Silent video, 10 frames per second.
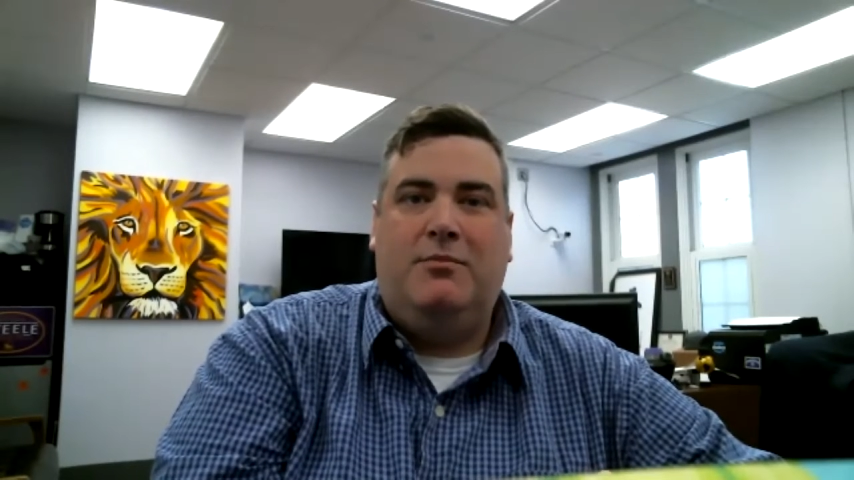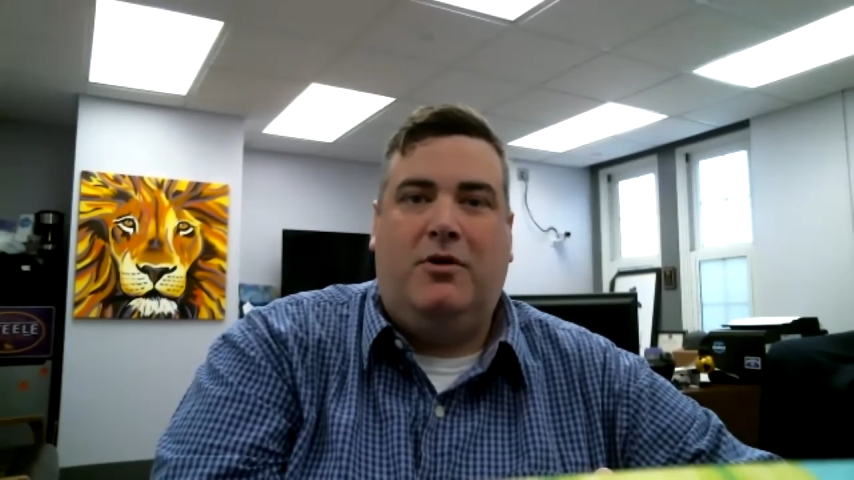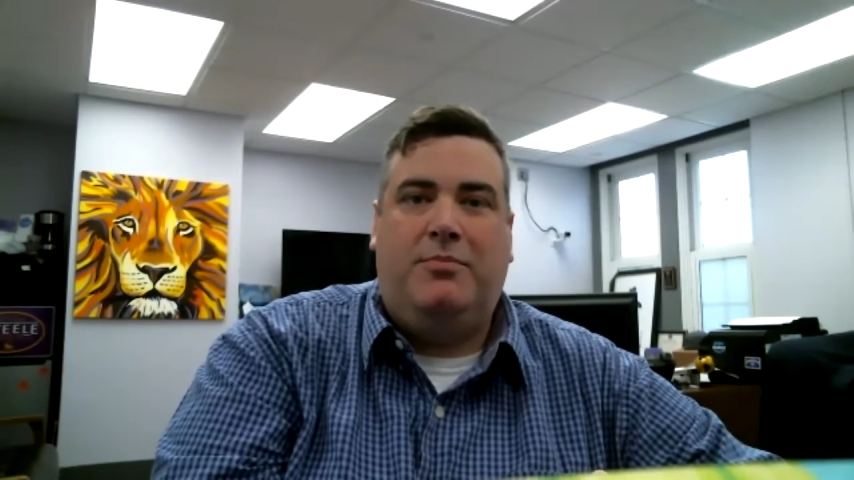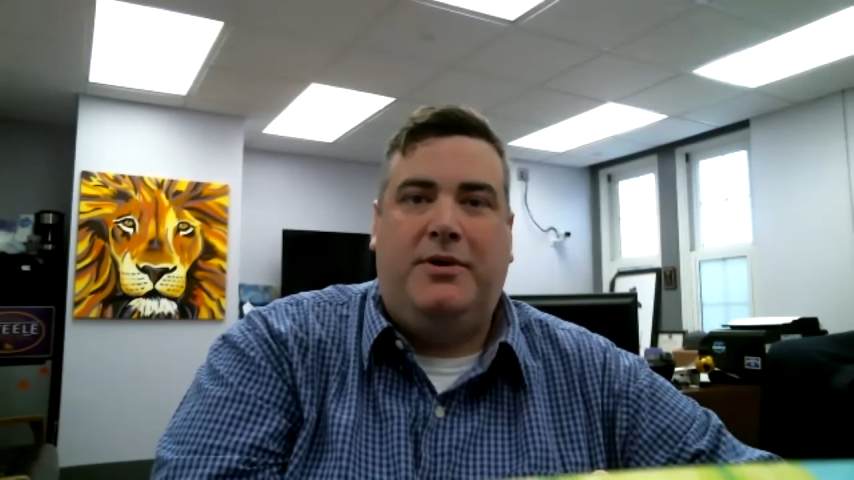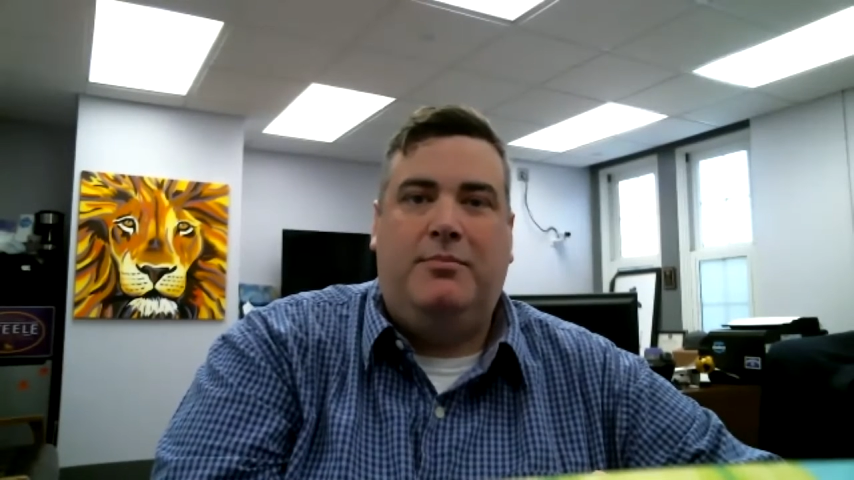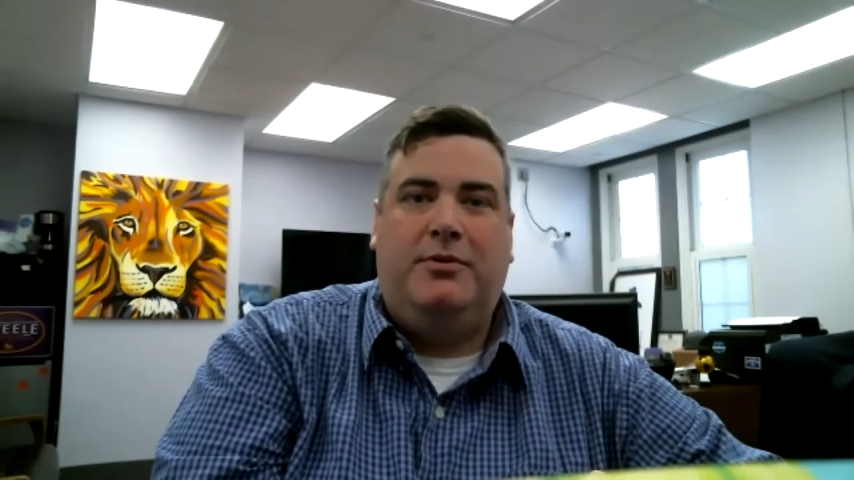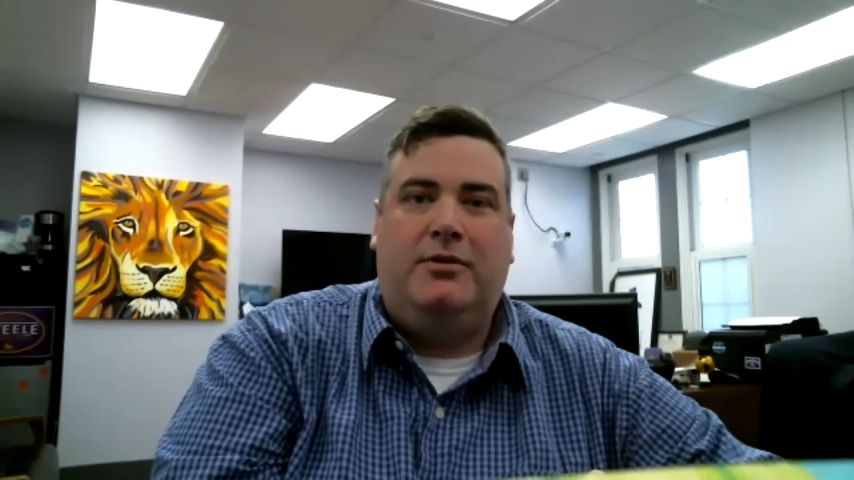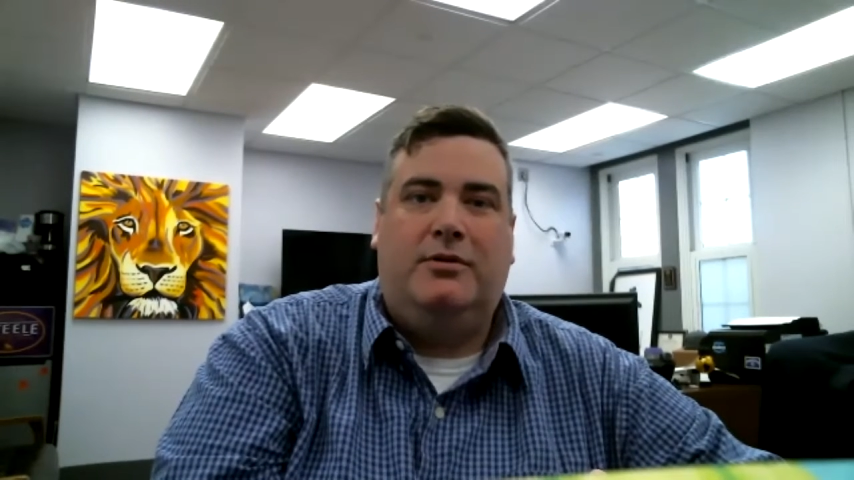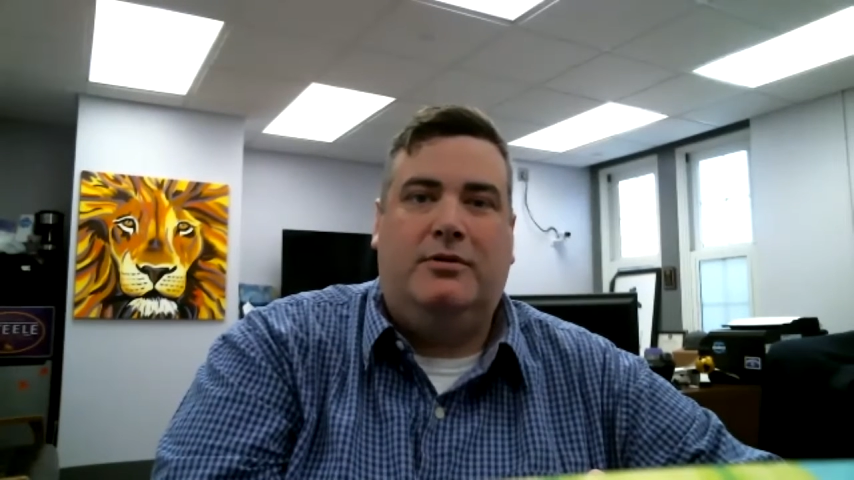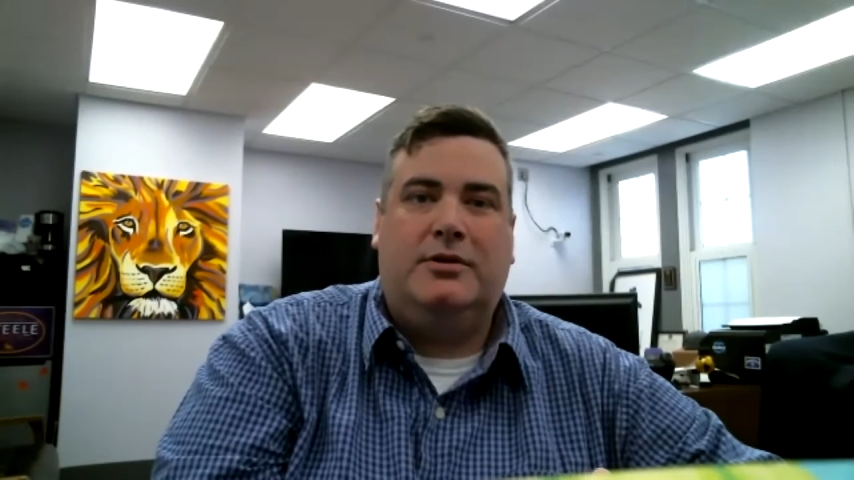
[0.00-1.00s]
more
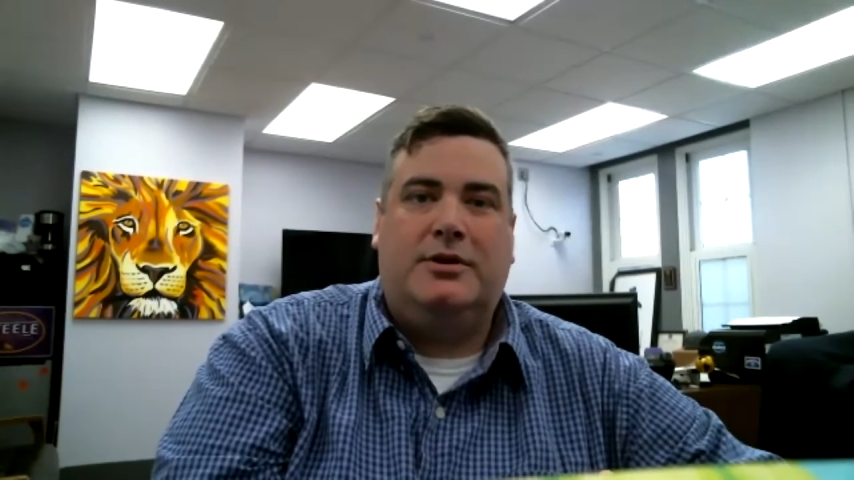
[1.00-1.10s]
people